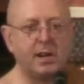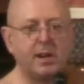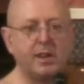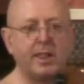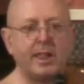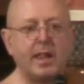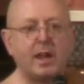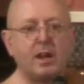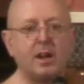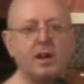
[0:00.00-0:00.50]
And in
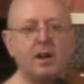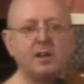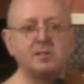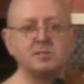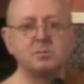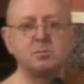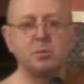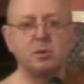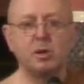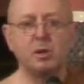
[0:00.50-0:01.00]
that
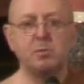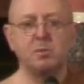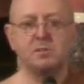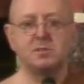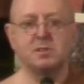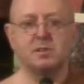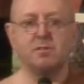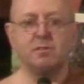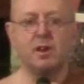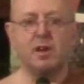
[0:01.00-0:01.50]
last
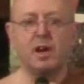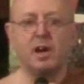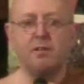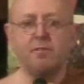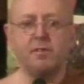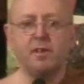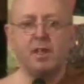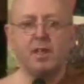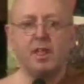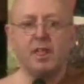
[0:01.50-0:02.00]
moments of
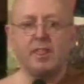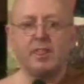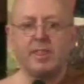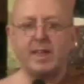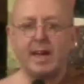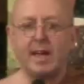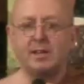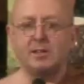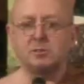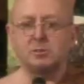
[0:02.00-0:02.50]
life,
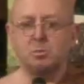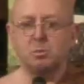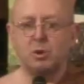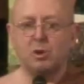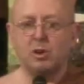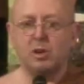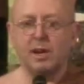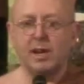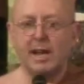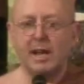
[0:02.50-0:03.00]
that's
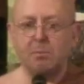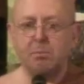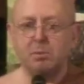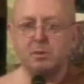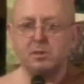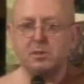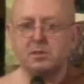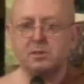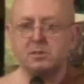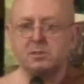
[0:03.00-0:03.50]
what
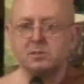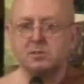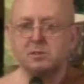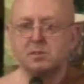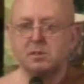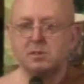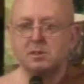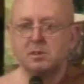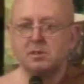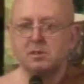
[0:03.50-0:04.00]
happens.
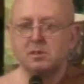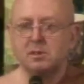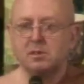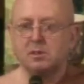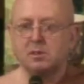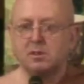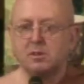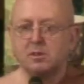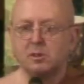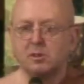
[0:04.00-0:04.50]

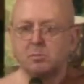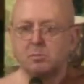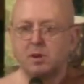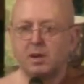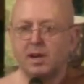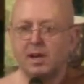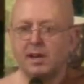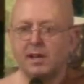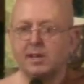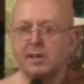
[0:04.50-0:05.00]
Your
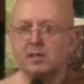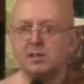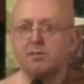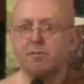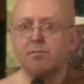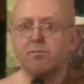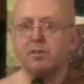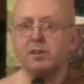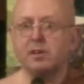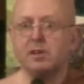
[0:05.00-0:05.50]
mind gets
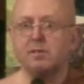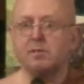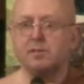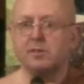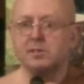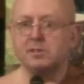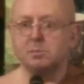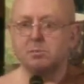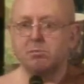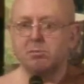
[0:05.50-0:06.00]
free of
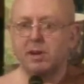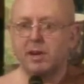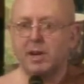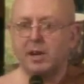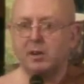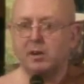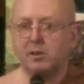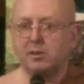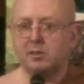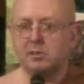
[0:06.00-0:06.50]
this
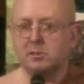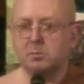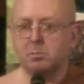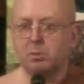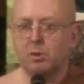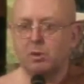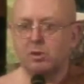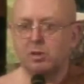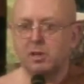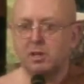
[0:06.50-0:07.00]
brain and this
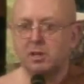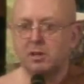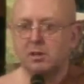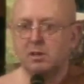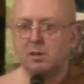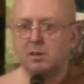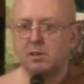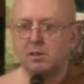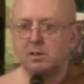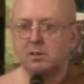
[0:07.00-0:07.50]
body,
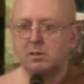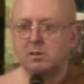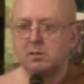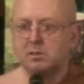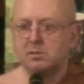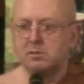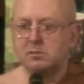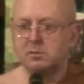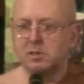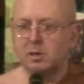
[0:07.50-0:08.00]

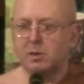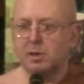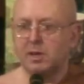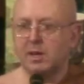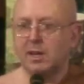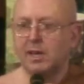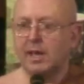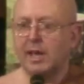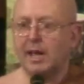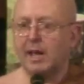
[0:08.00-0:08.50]
so it
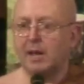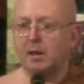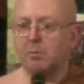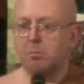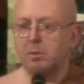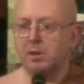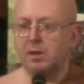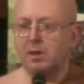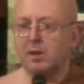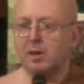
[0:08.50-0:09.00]
can
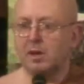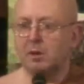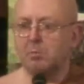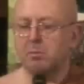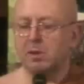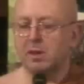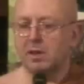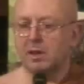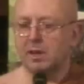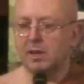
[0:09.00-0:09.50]
become
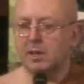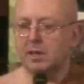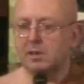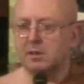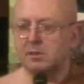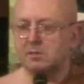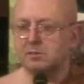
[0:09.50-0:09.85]
clear.